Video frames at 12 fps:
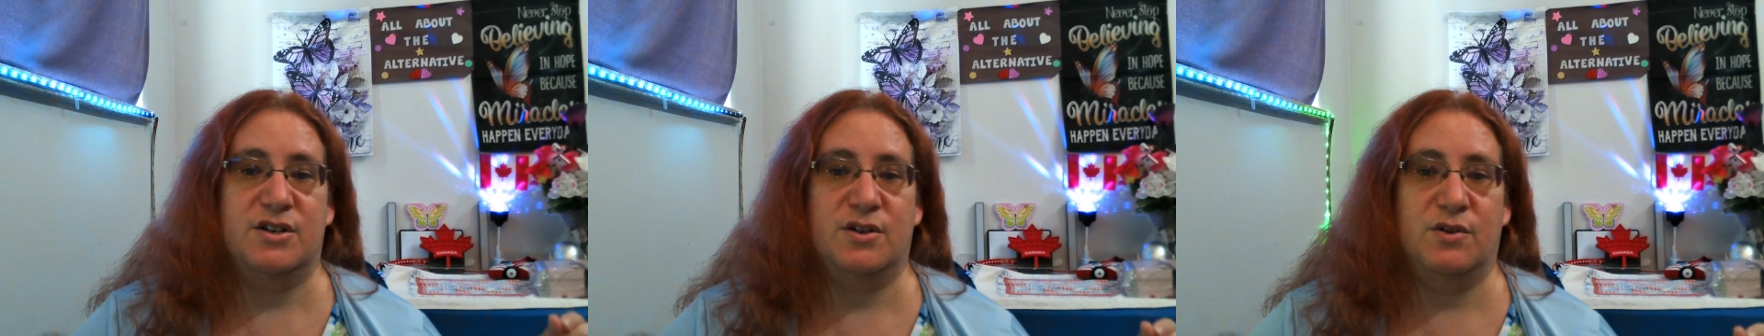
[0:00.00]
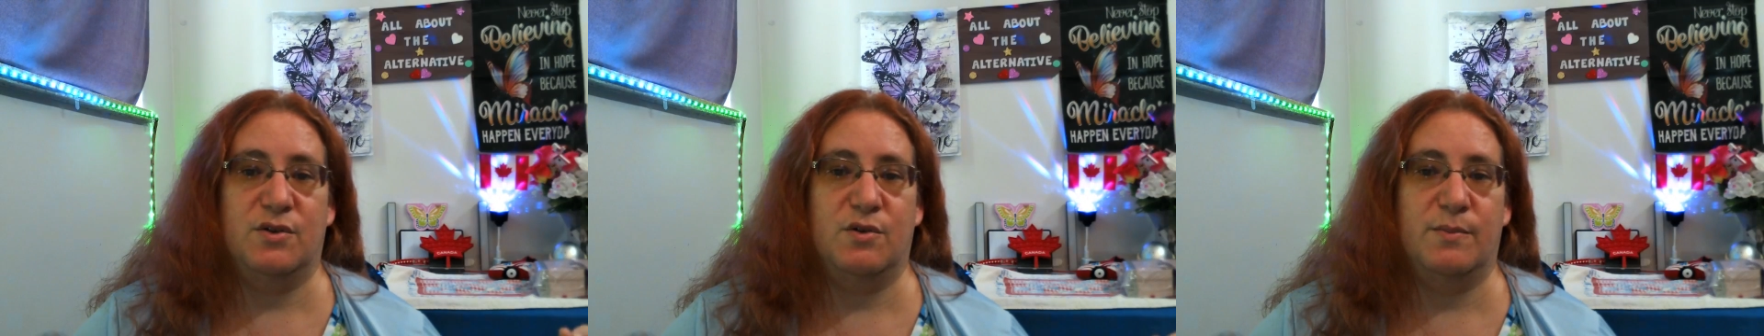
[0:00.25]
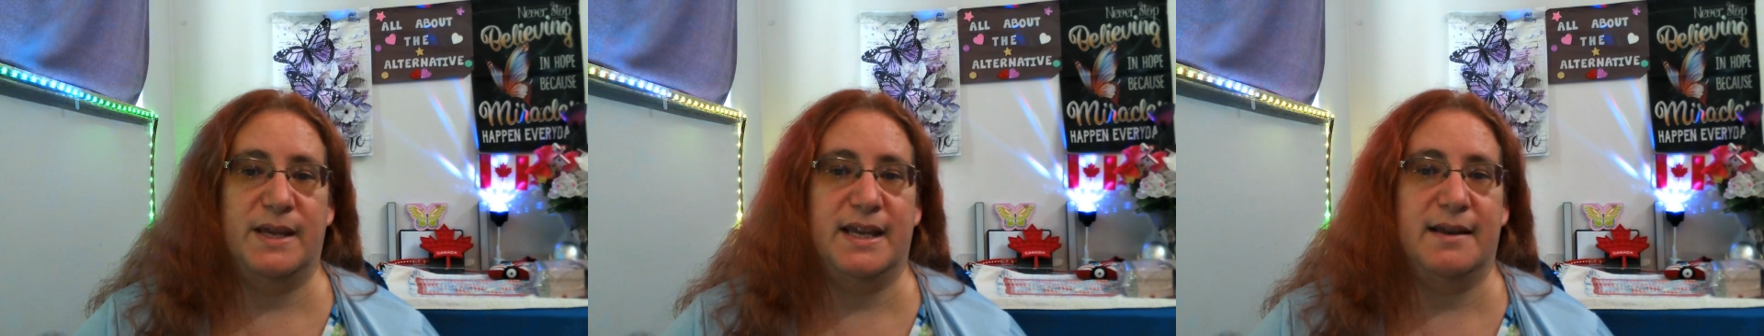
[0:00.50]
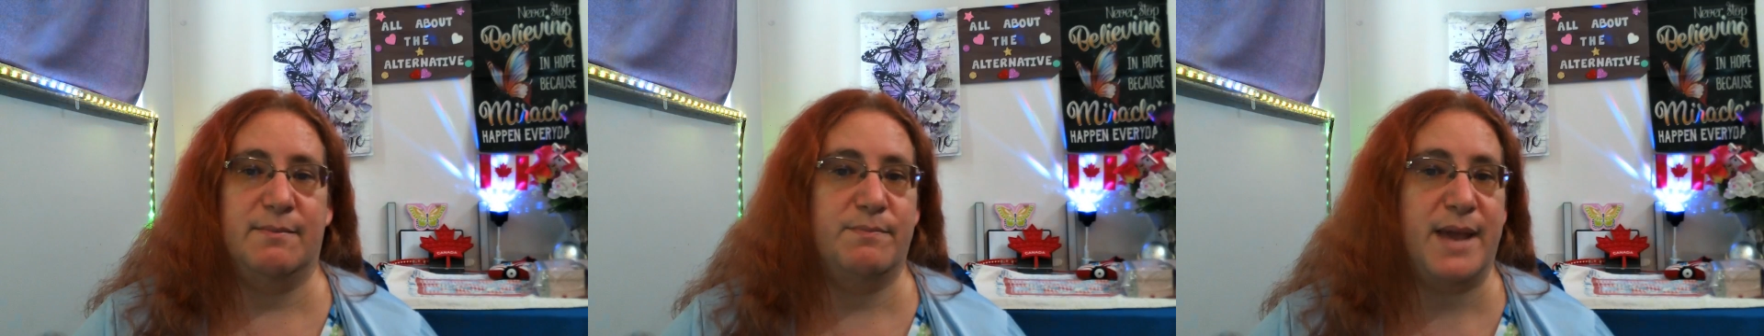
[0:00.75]
to
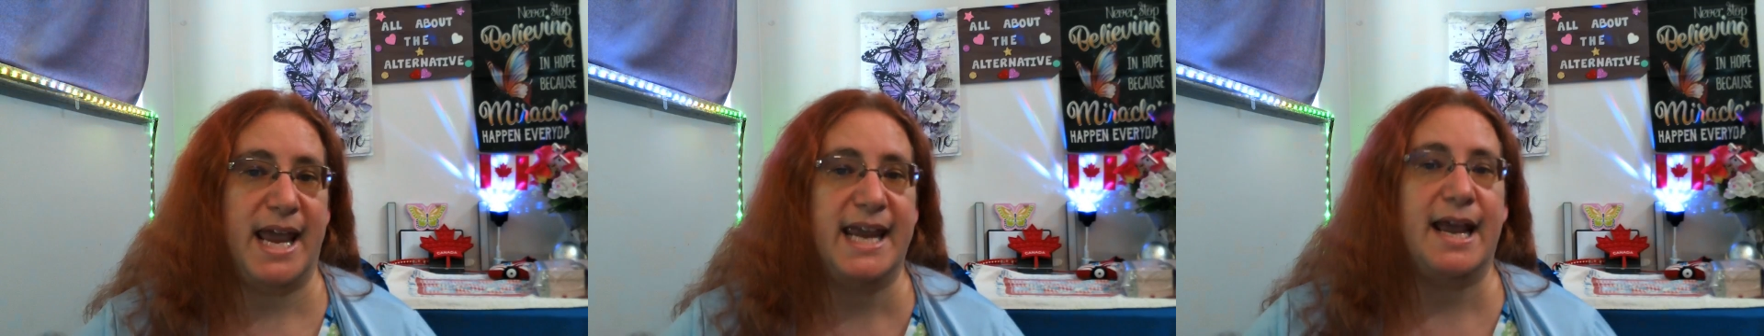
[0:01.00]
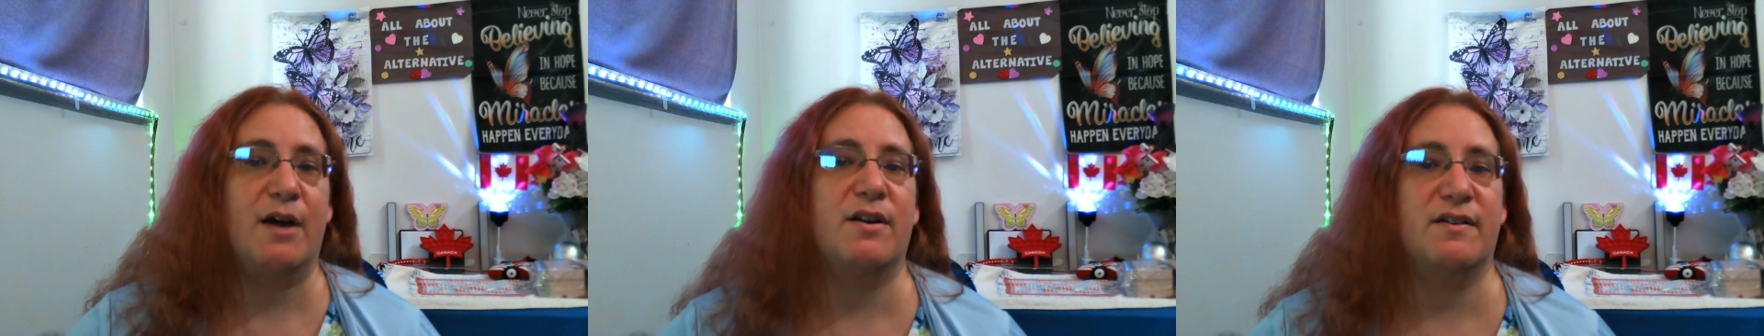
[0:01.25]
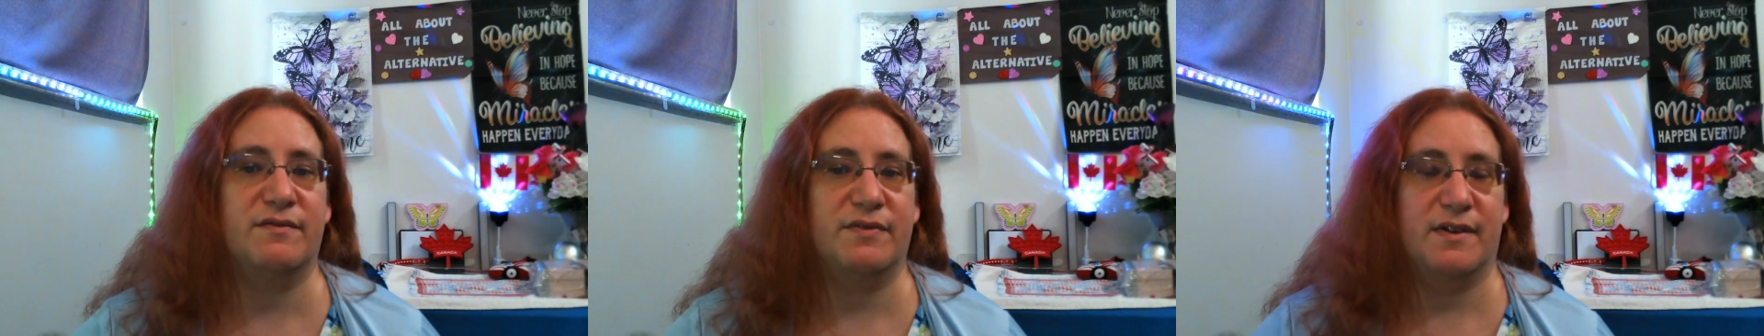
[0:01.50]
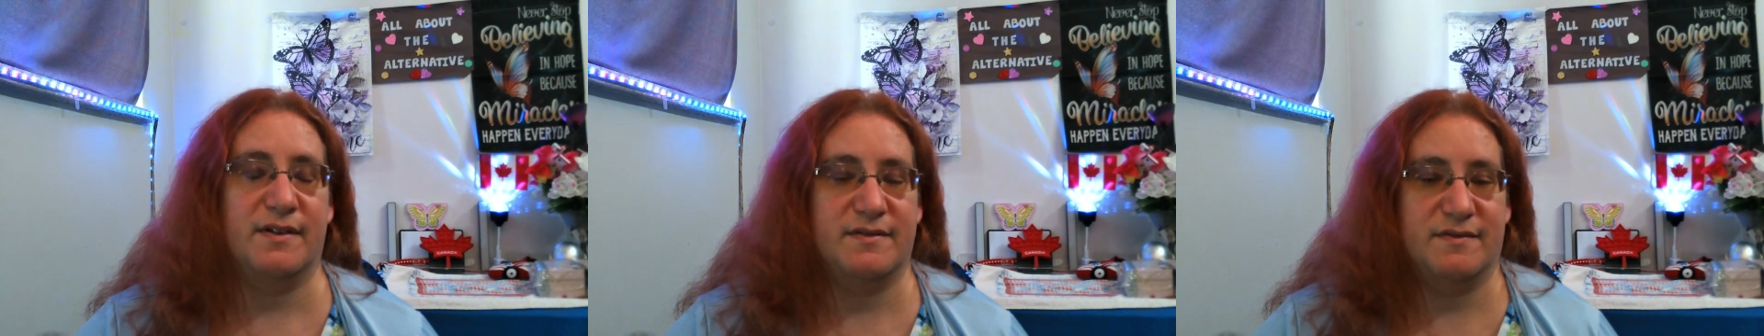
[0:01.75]
be paying out
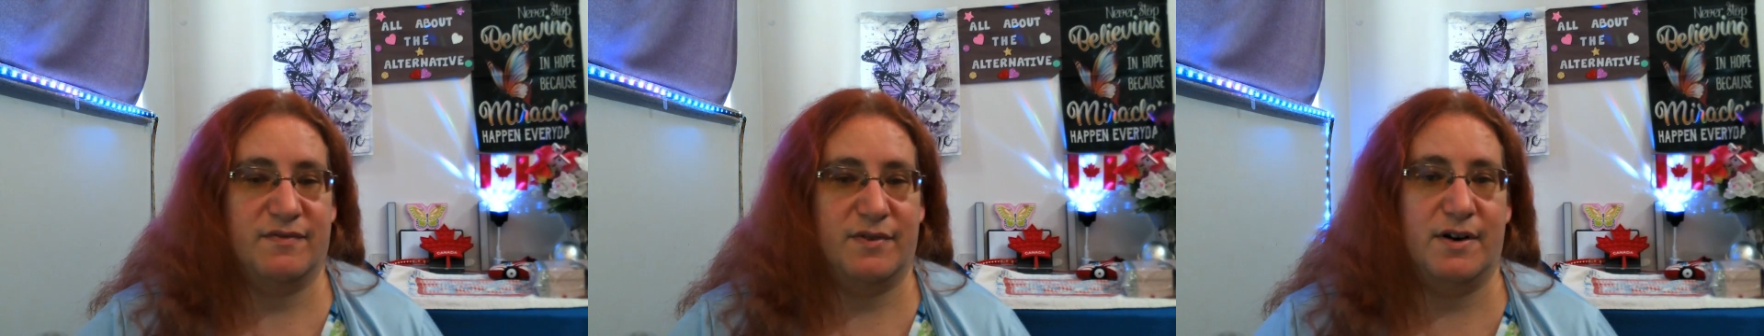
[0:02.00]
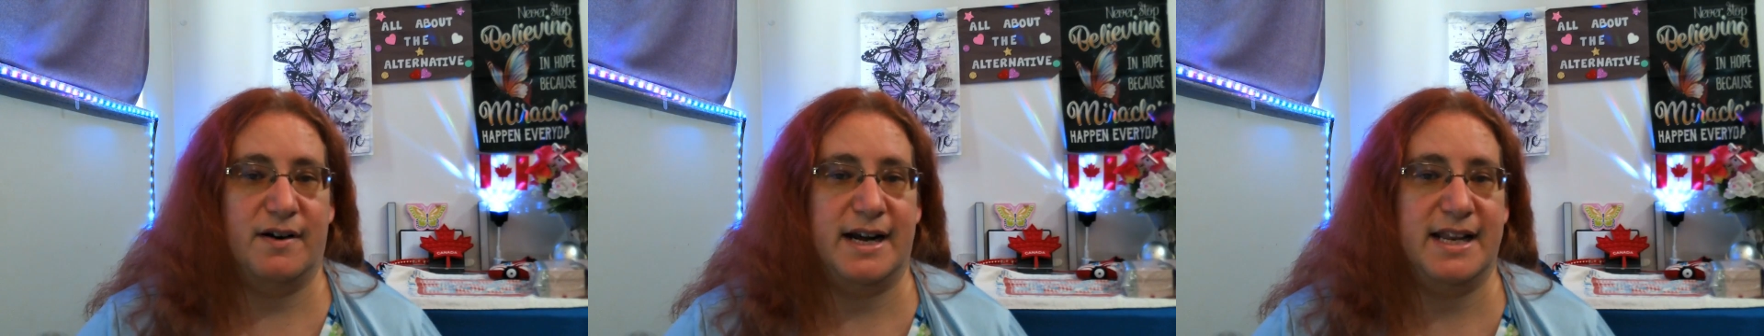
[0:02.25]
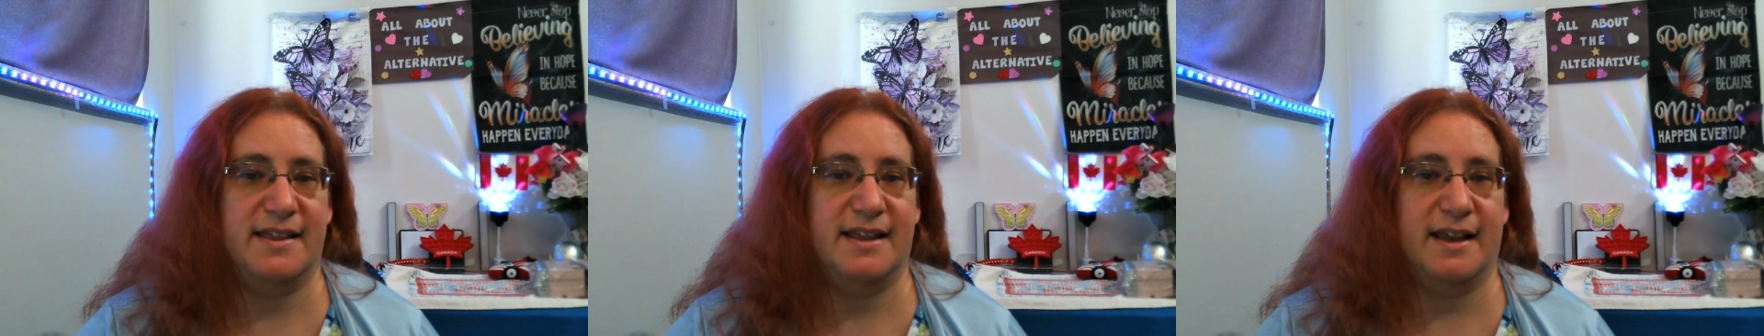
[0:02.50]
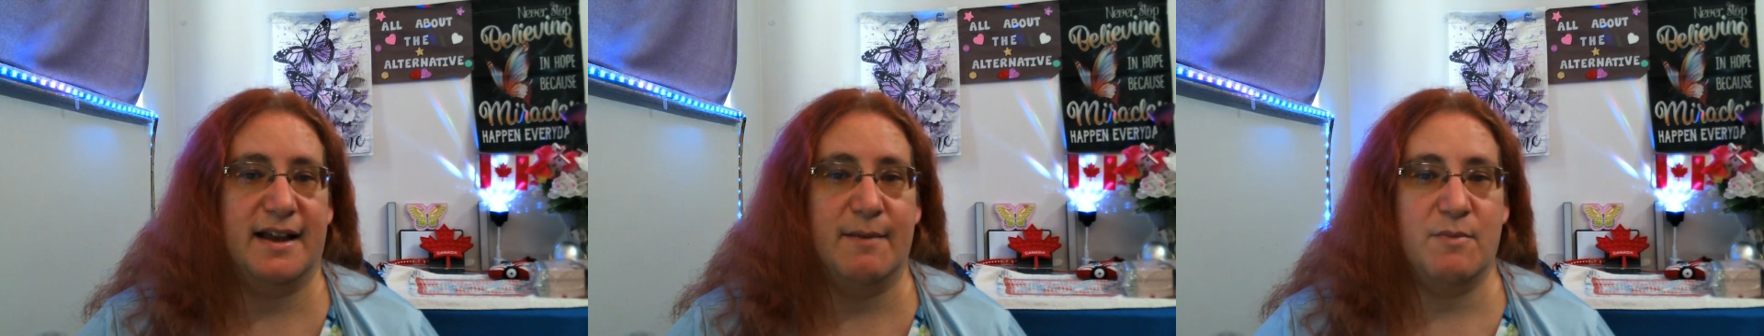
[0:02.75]
for anything.